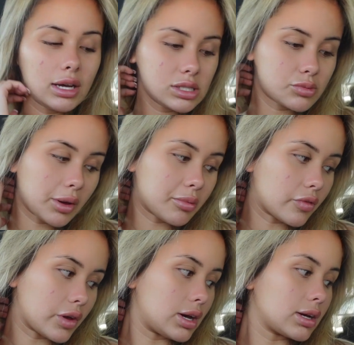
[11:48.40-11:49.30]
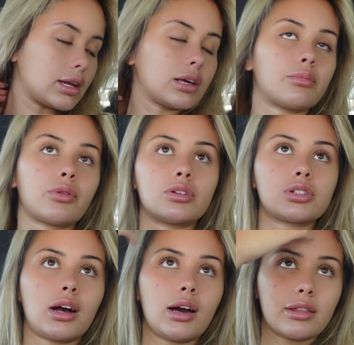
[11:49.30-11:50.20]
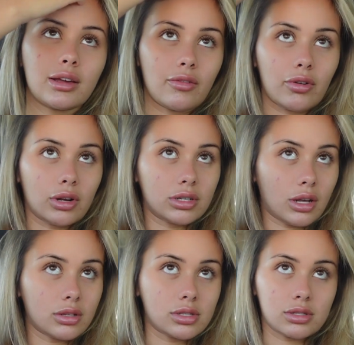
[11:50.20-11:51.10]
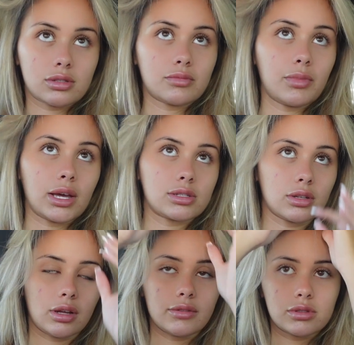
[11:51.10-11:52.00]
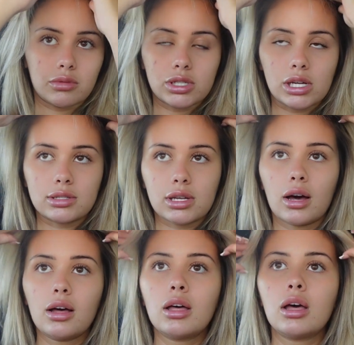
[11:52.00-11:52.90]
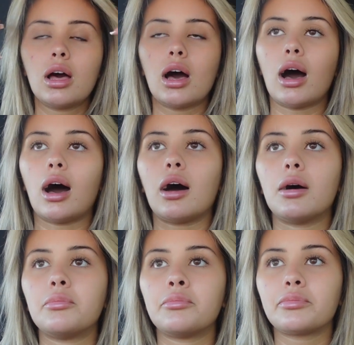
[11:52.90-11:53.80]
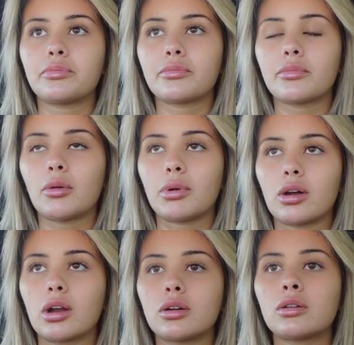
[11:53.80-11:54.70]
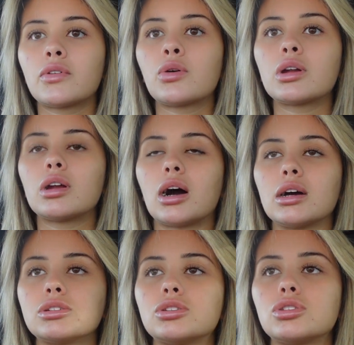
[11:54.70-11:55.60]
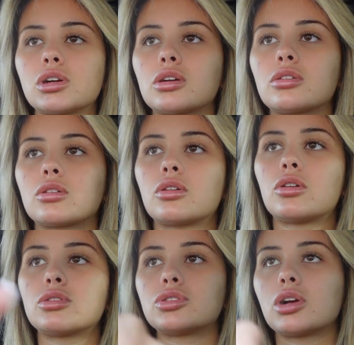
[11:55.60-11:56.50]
I just way prefer getting a blow dry. I think everyone does. It makes your life so much easier. Oh my god, I don't know if I want an ice drink or a hot